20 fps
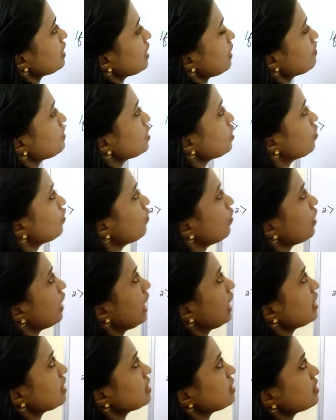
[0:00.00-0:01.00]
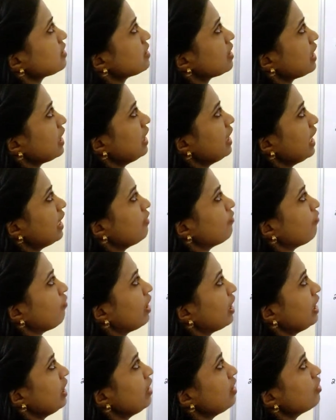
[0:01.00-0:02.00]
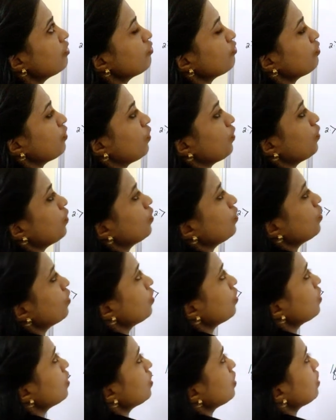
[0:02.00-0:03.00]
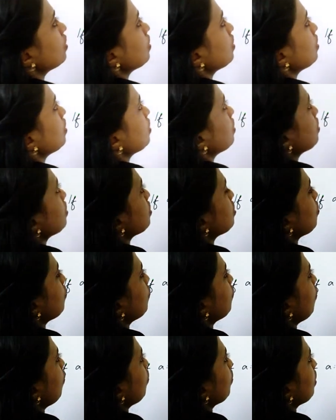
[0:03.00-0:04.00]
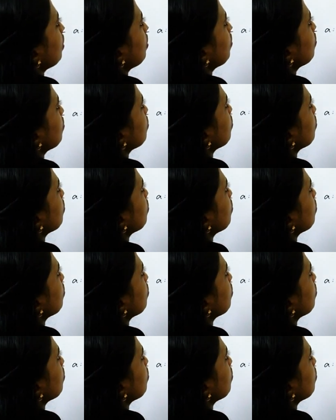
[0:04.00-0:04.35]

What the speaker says: Substitute for x 3 and y 4. So 4 into